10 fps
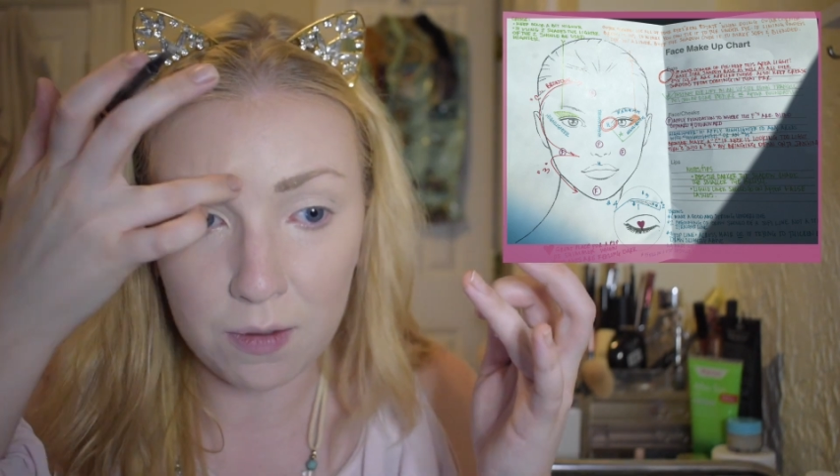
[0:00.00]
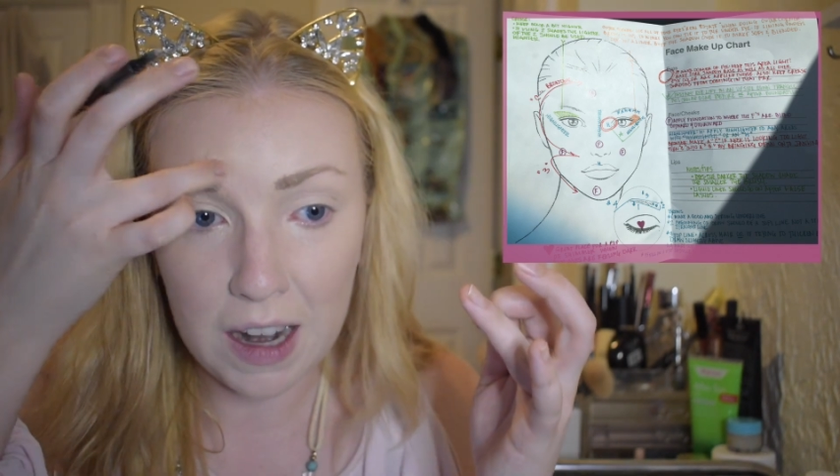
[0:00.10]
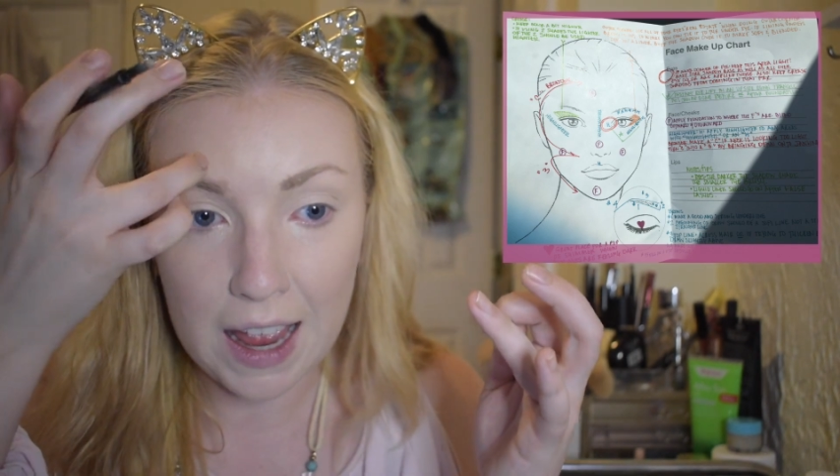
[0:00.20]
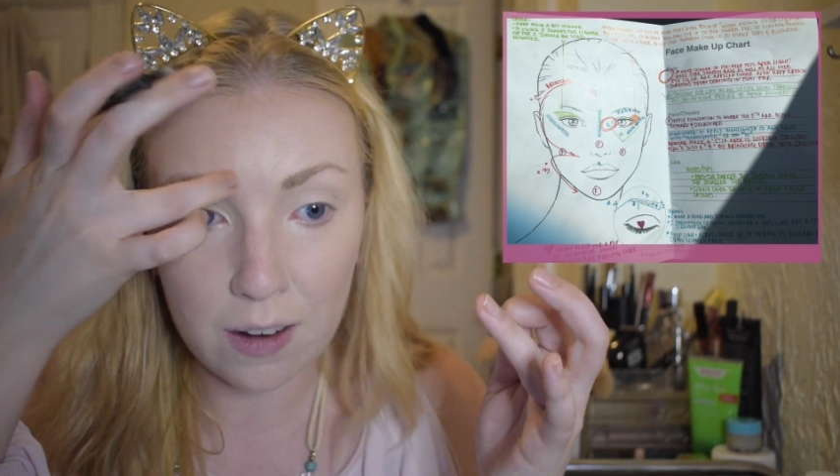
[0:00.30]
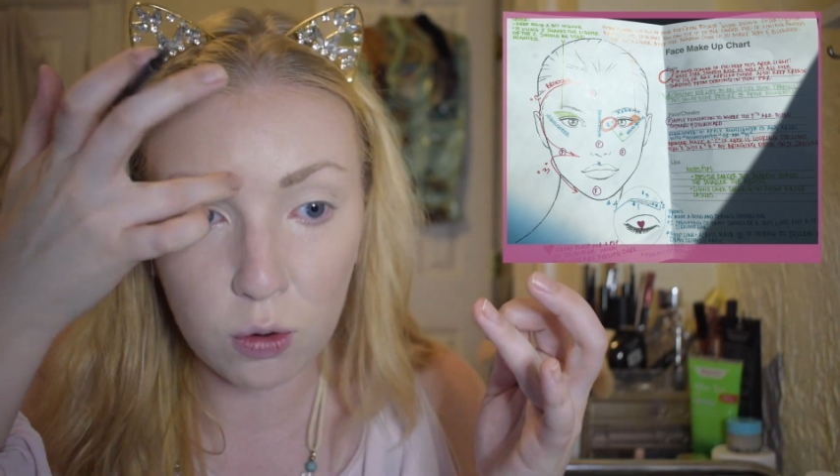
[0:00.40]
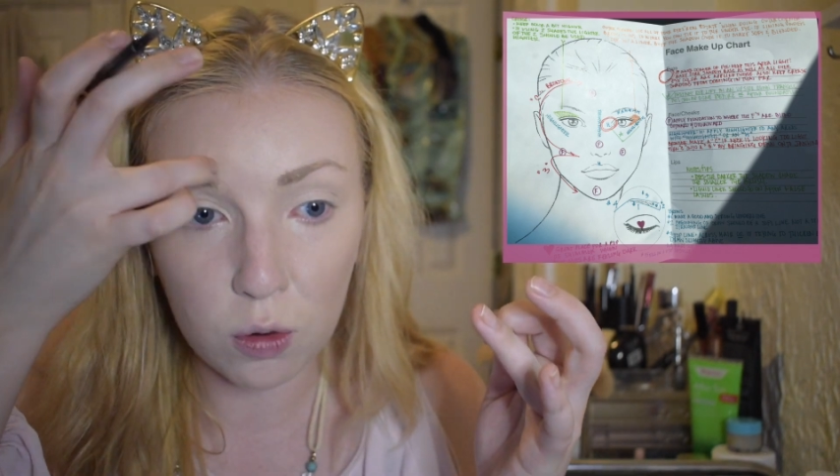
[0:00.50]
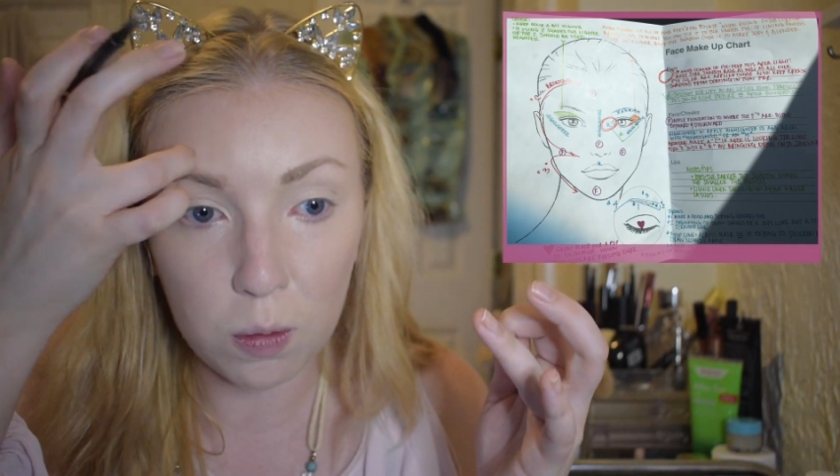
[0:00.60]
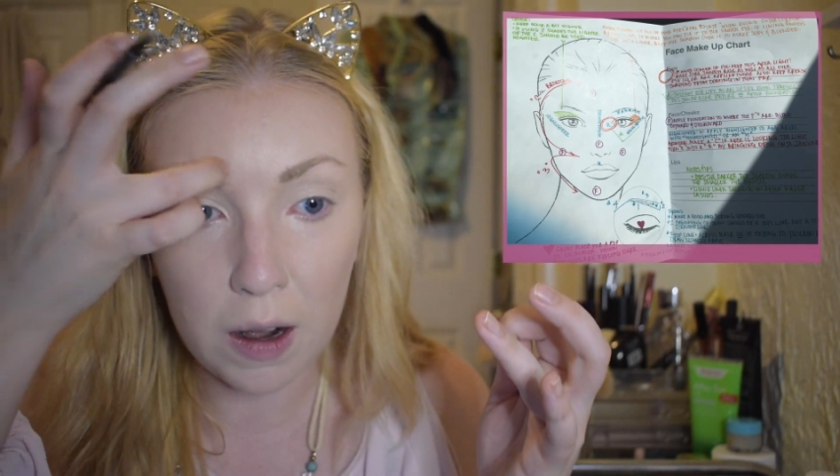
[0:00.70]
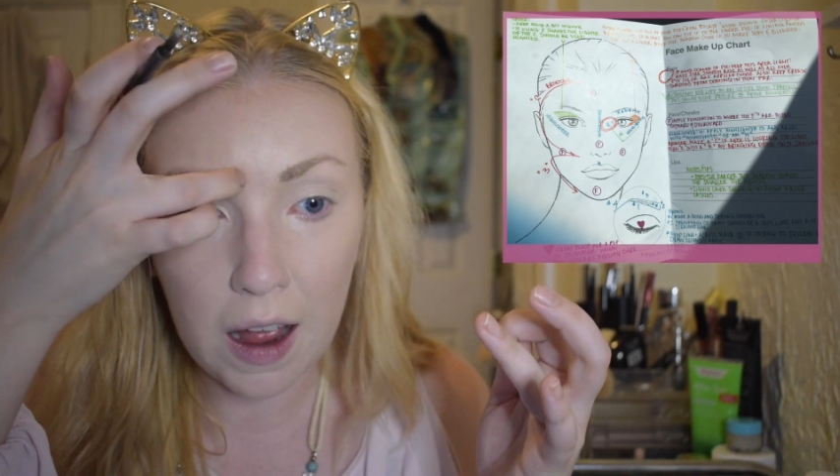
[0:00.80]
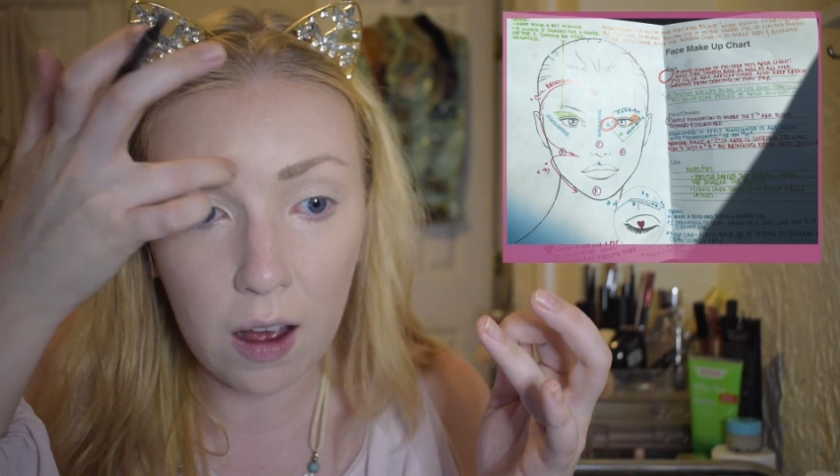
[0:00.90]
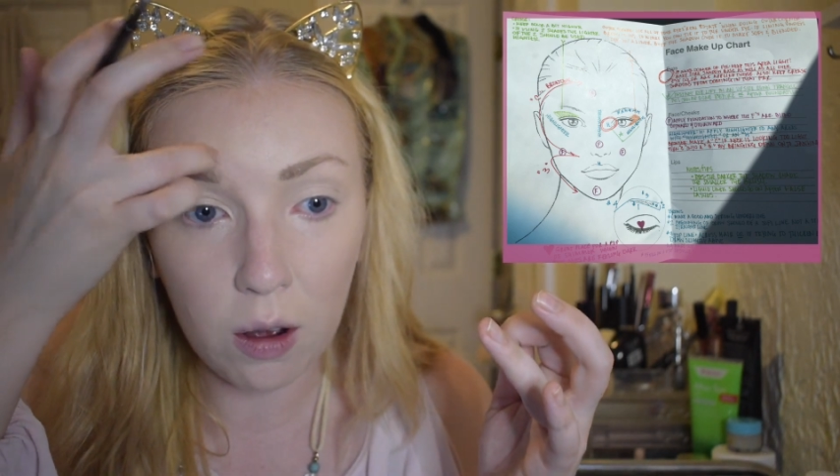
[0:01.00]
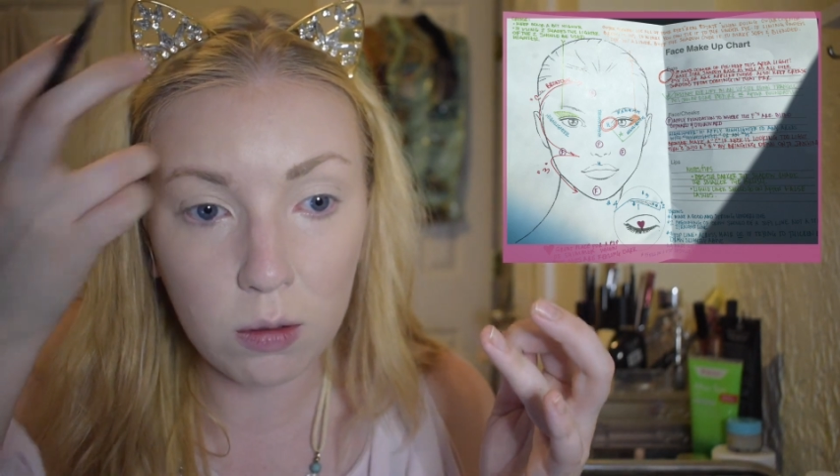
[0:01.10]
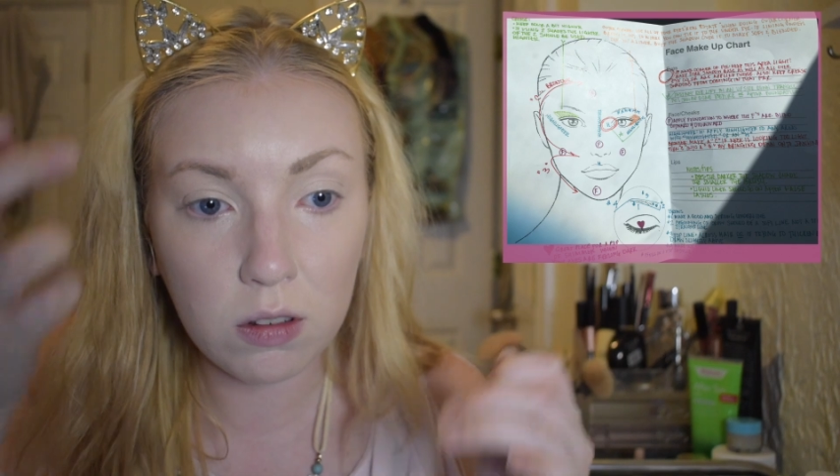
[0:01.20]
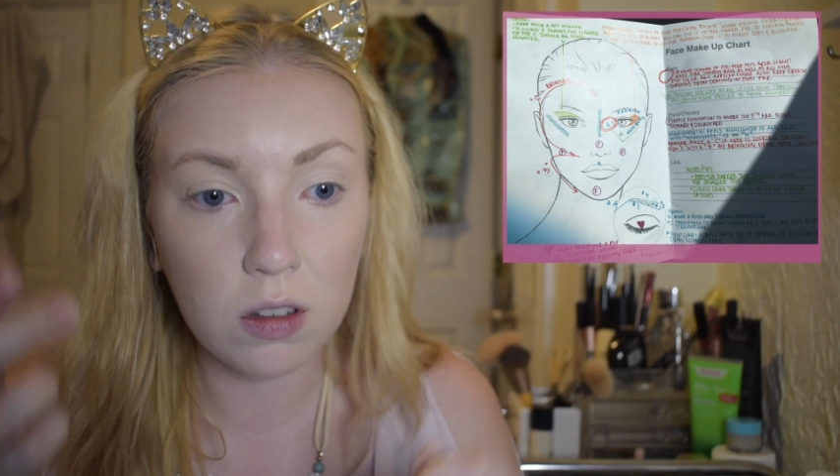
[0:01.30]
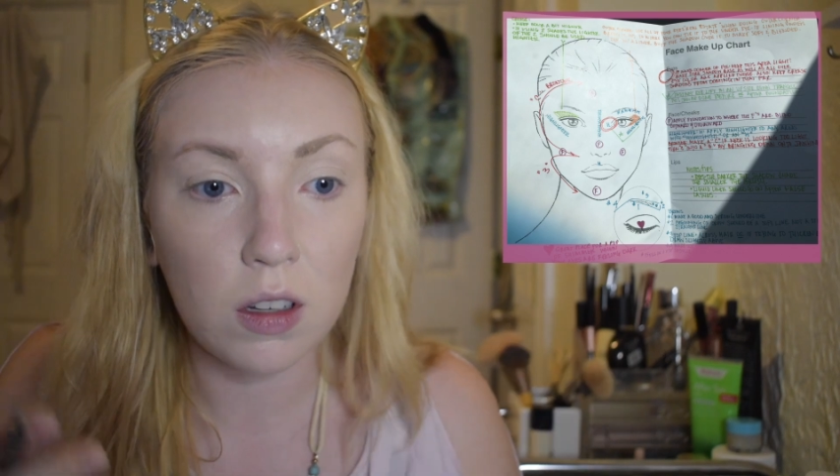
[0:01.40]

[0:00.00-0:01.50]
natural brows,